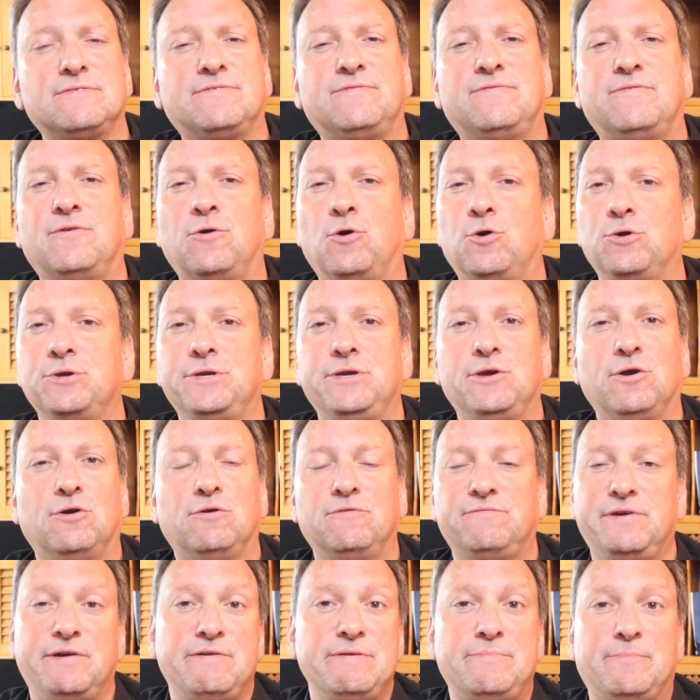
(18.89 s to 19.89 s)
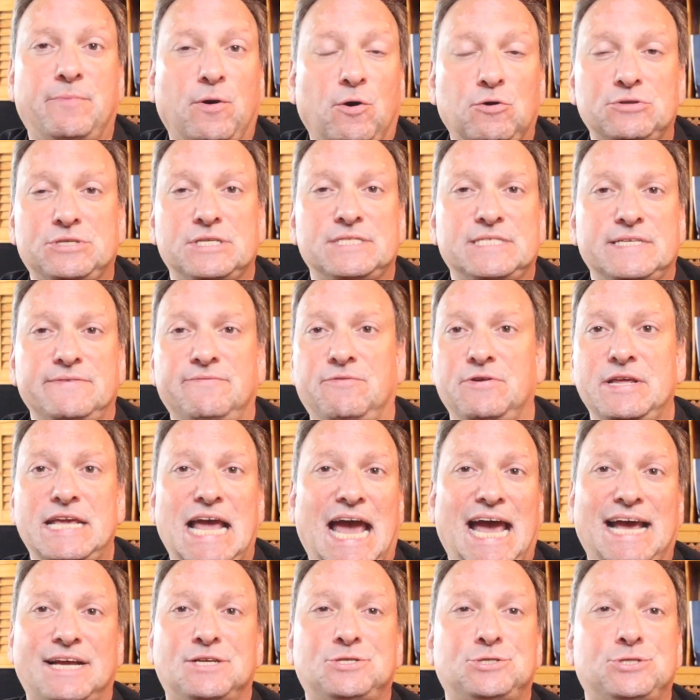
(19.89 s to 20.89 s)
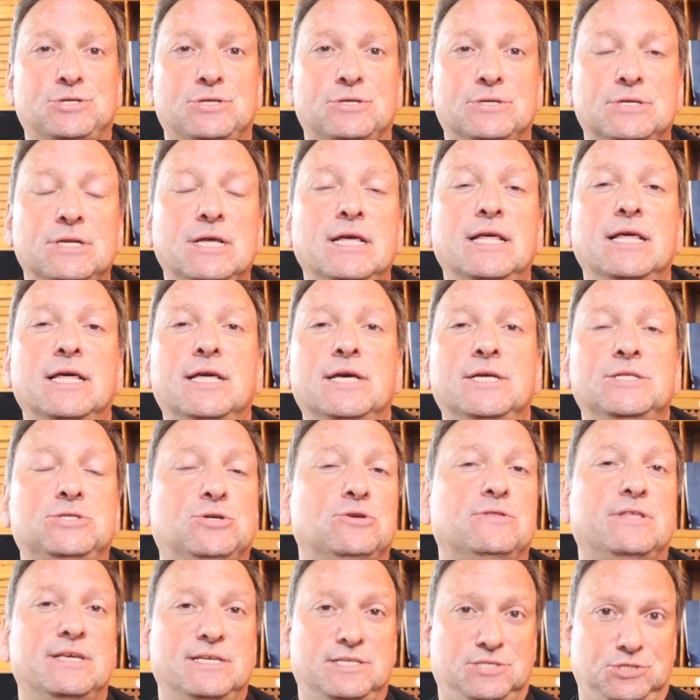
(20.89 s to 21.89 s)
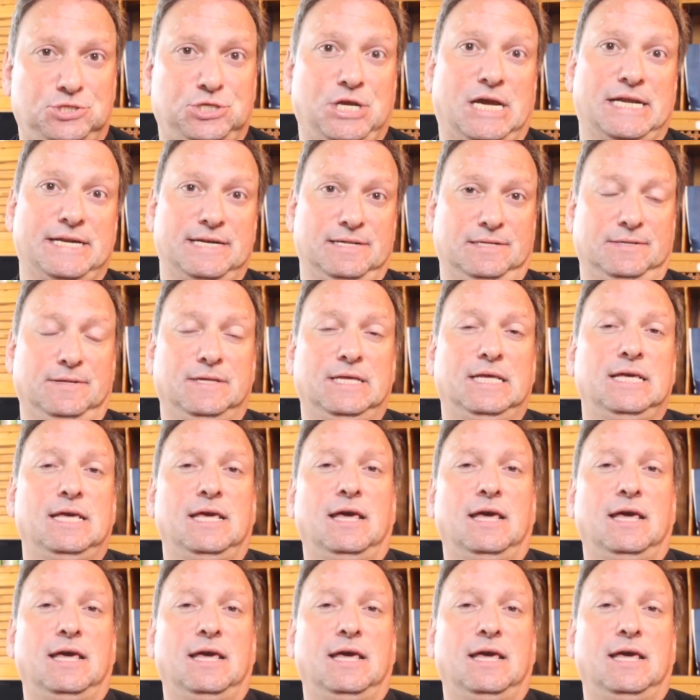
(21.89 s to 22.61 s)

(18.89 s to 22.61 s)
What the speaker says: for your very positive reaction to this channel.